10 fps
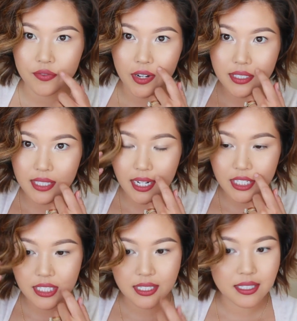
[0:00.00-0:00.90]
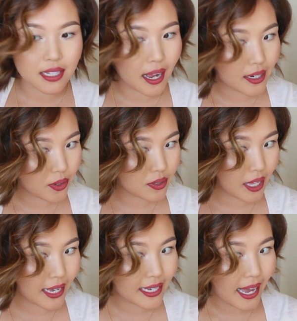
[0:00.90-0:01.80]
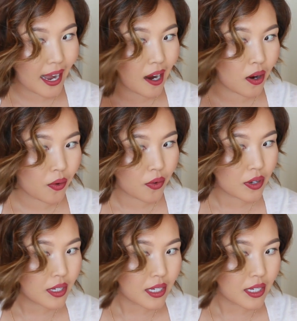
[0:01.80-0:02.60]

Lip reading: front sections, I don't like how